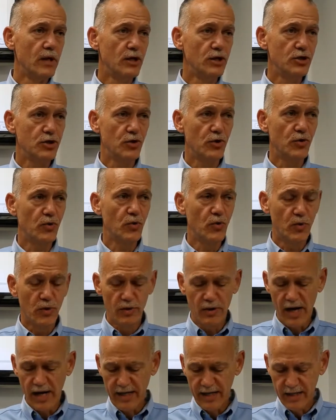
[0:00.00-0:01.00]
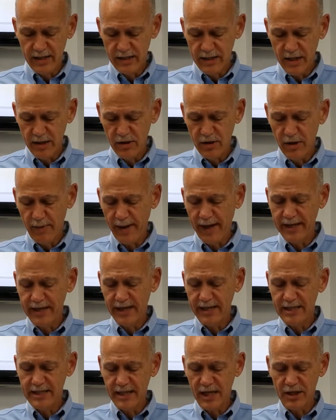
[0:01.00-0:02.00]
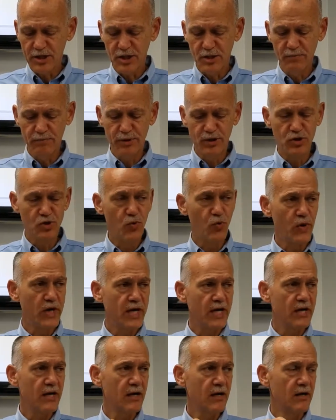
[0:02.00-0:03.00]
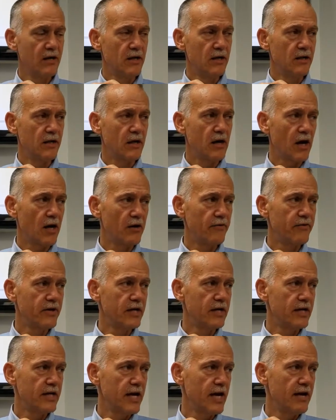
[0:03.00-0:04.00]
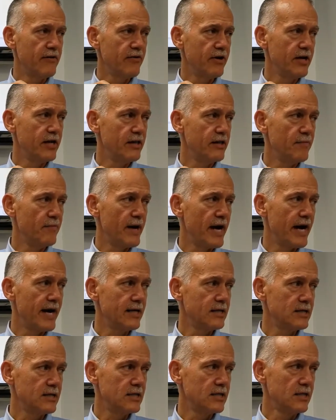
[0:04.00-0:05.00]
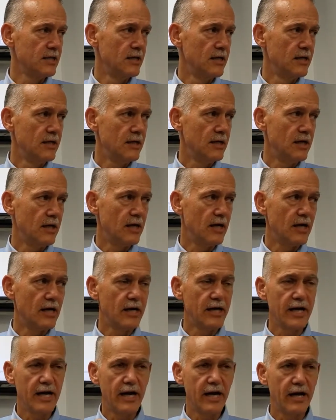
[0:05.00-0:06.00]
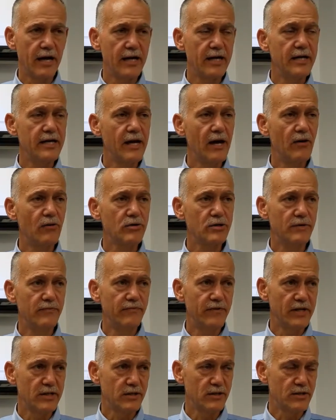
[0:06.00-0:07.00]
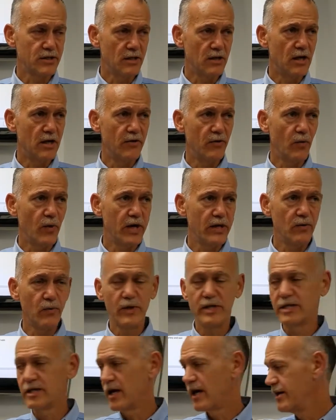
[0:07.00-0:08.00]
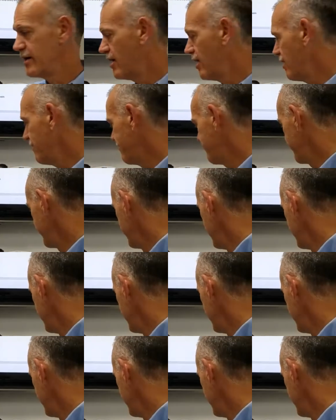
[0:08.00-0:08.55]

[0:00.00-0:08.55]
So I continued my dissection between the caudal vena cava and the mass, and I encountered some vessels along the way that we tied off.